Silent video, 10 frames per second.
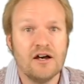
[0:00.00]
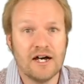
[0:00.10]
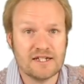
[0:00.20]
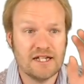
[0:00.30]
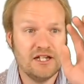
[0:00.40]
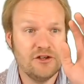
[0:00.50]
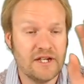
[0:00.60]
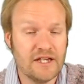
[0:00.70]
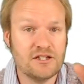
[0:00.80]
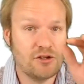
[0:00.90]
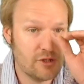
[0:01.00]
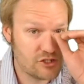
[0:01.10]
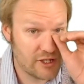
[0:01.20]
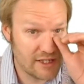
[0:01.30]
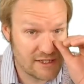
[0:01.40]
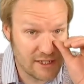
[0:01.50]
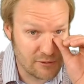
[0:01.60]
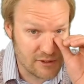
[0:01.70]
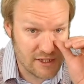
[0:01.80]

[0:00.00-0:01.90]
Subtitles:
I tell you, it is a quadratic sequence.